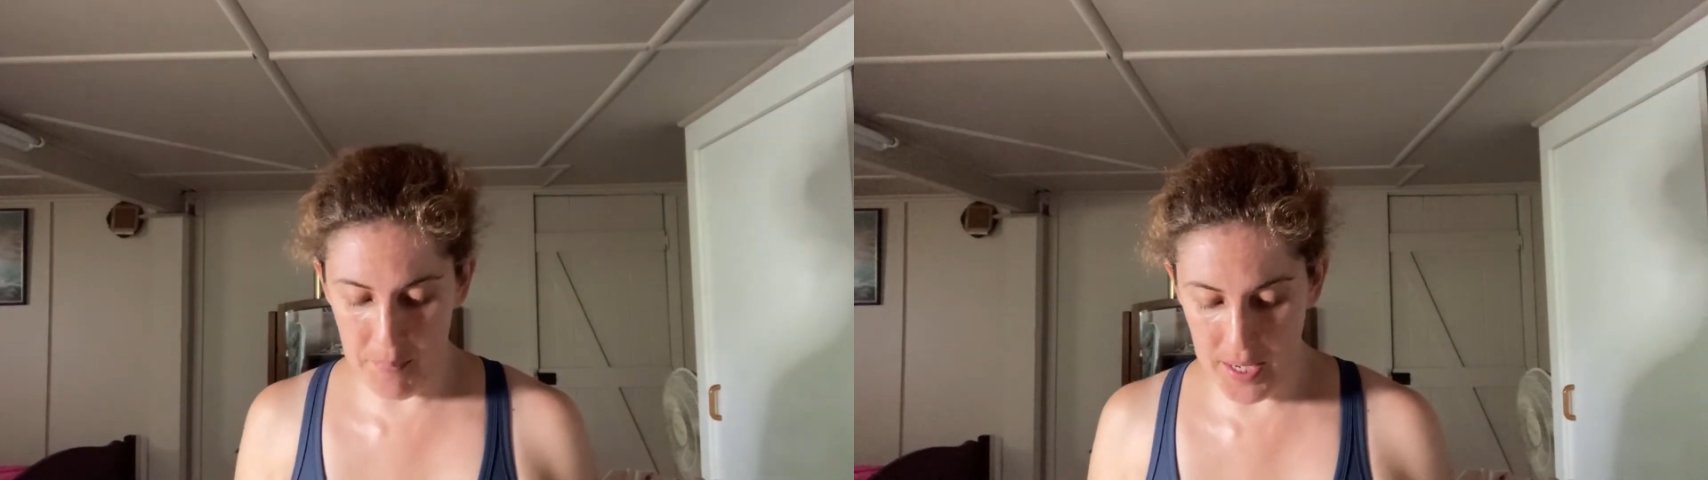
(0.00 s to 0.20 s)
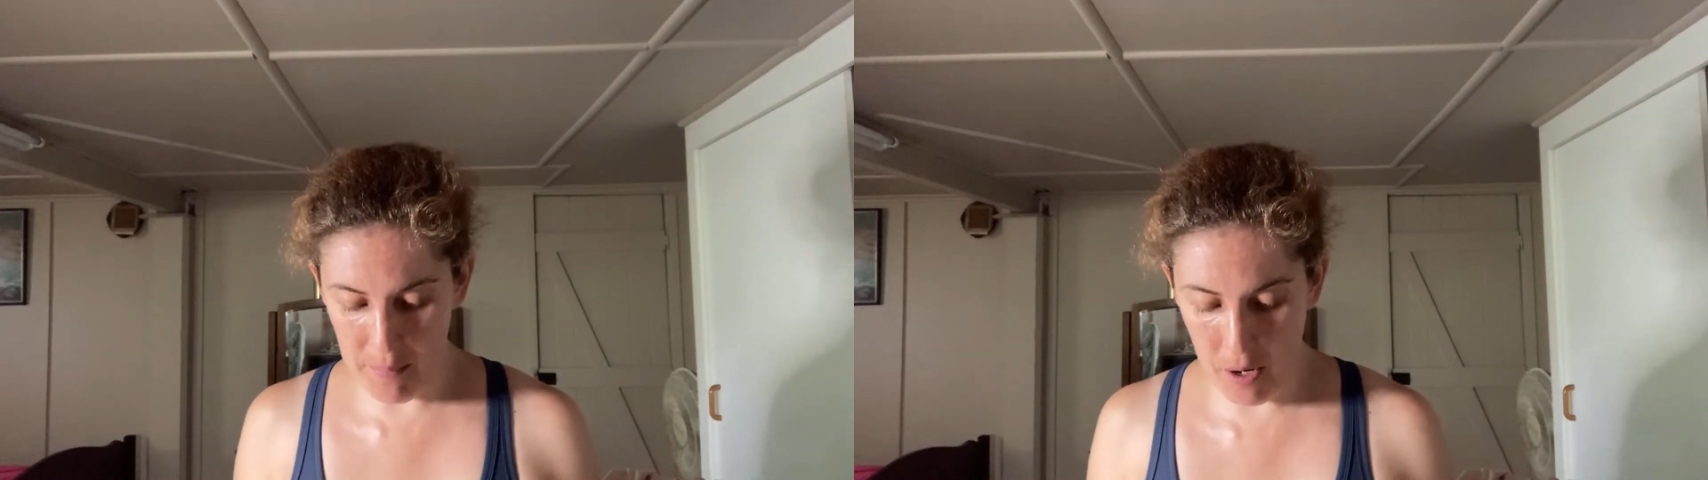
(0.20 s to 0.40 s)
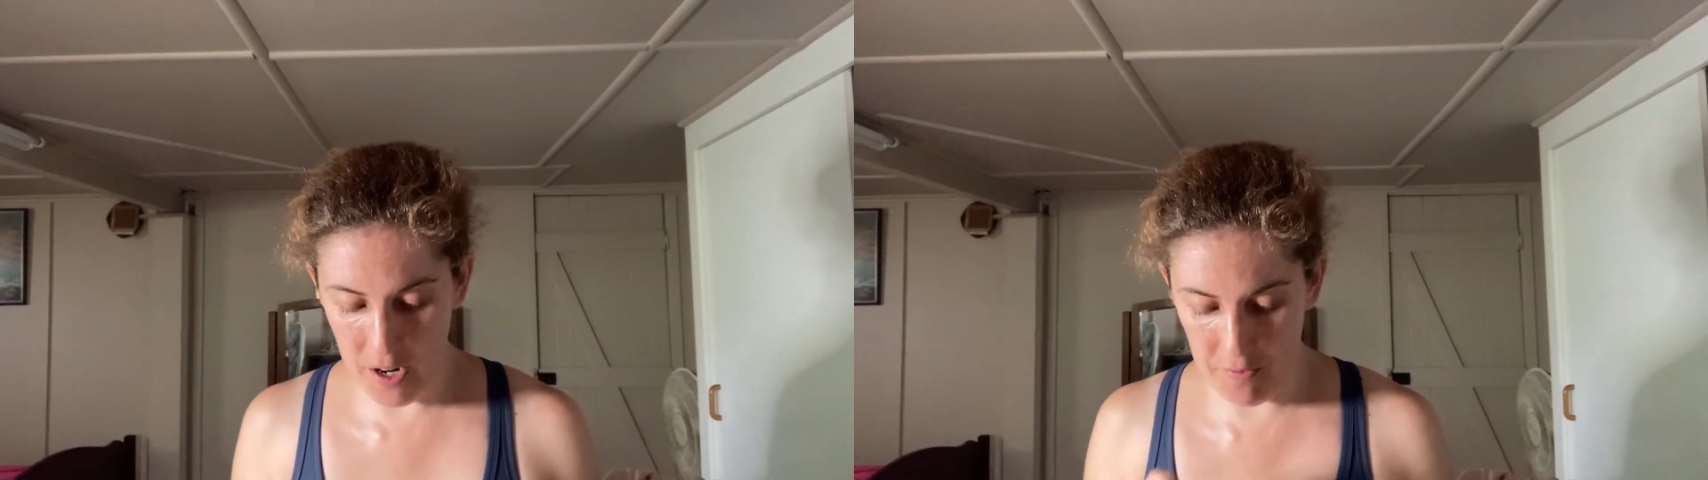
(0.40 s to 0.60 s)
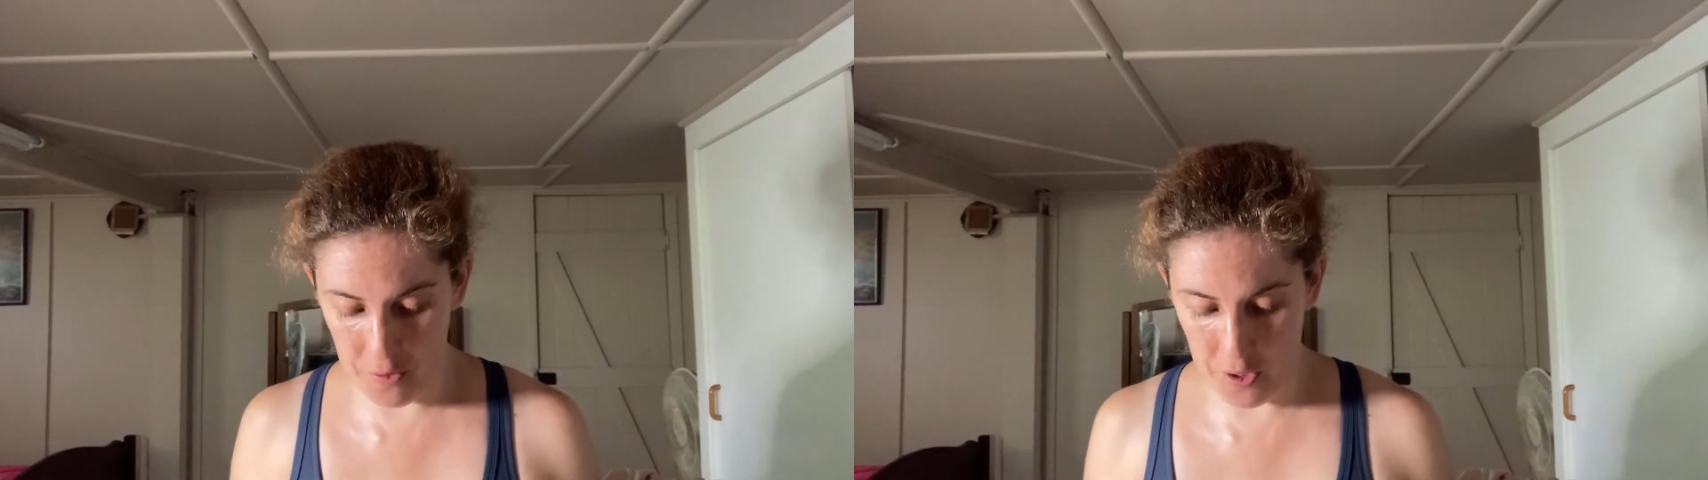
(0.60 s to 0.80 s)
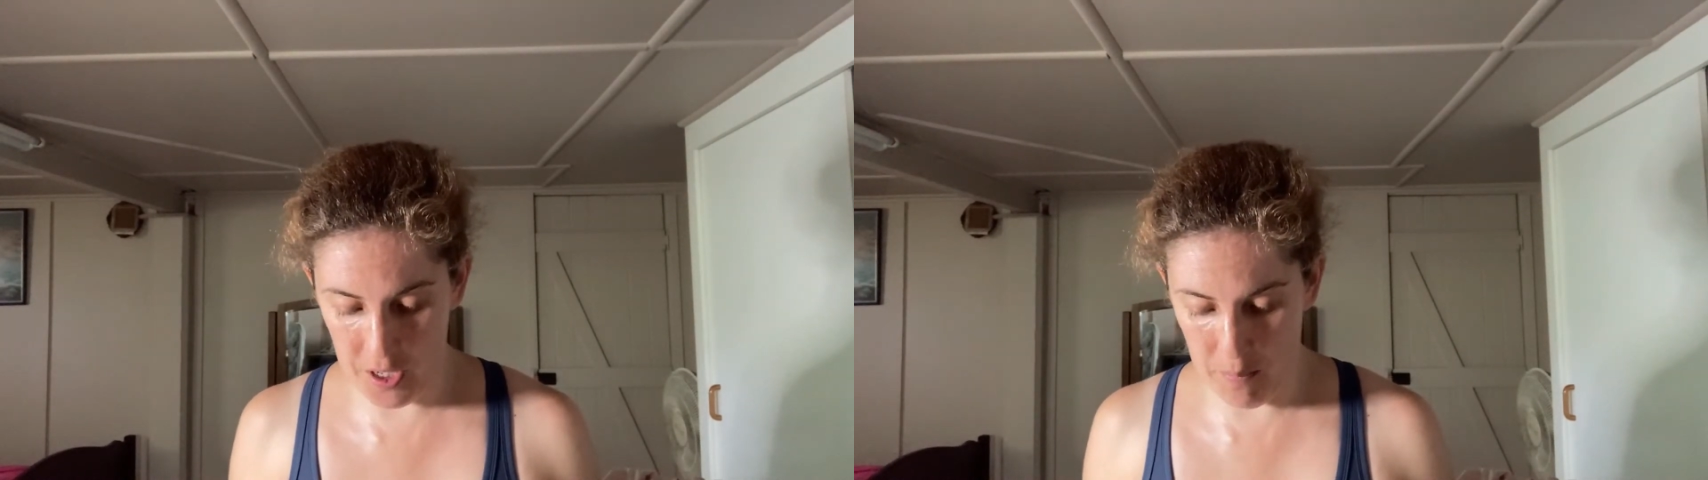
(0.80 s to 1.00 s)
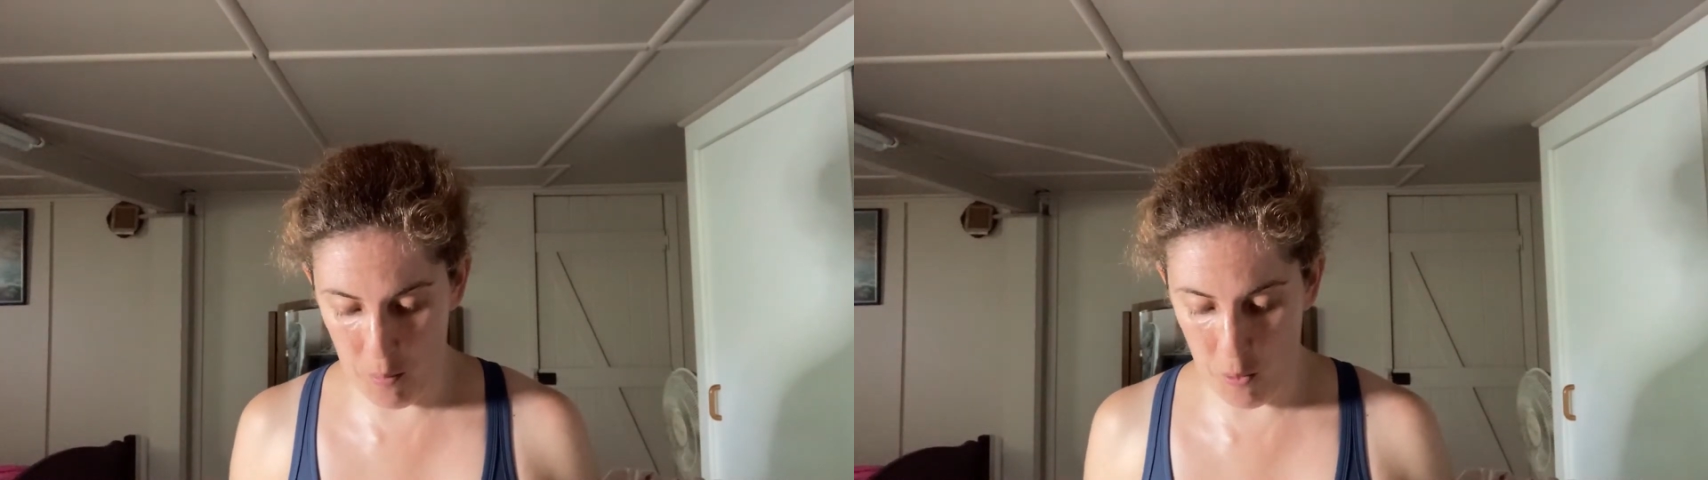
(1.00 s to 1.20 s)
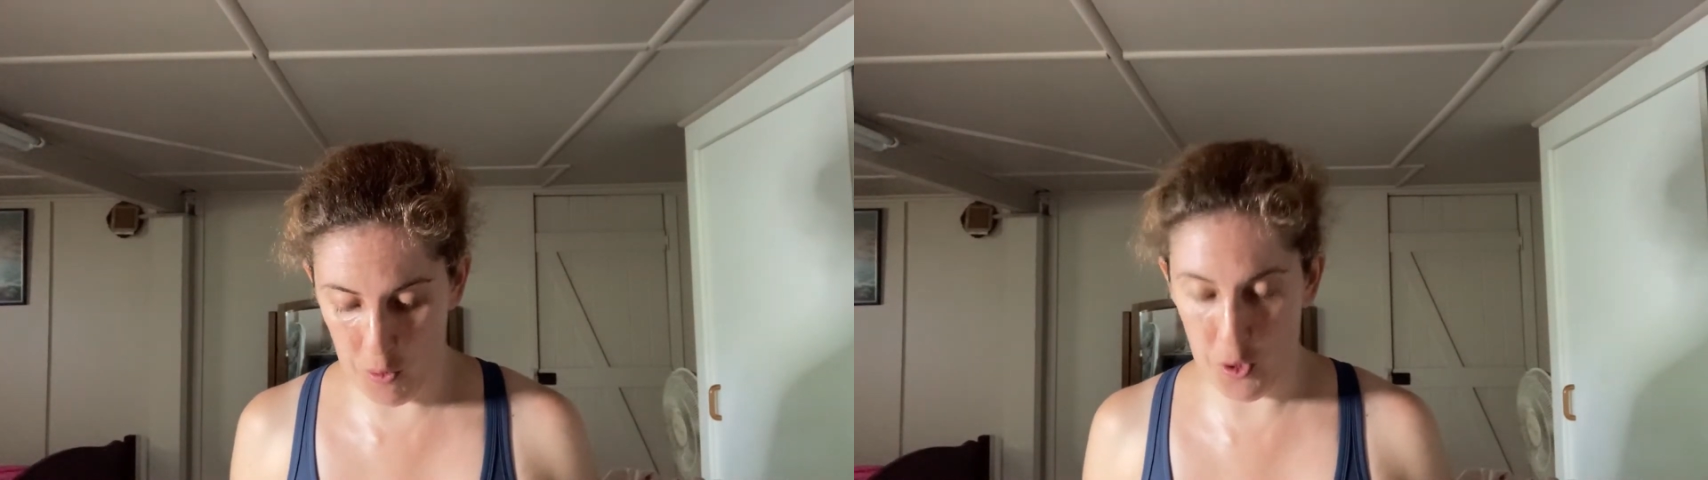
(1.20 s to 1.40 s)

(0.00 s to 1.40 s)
BMI of 30 or more,